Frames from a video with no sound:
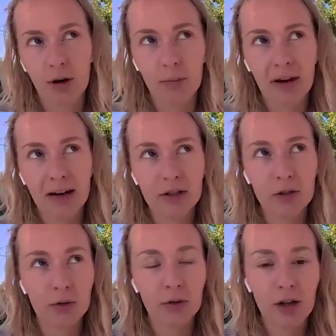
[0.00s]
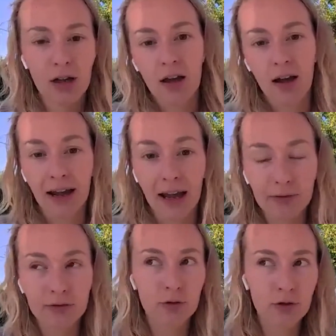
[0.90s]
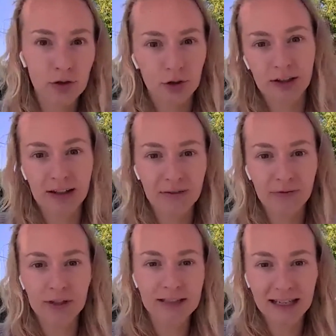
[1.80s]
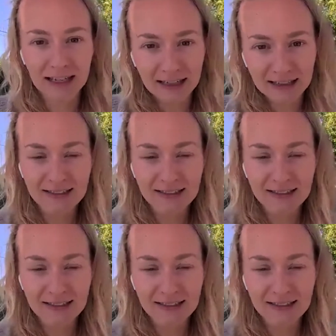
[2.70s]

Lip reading: compared to I have to journal every day.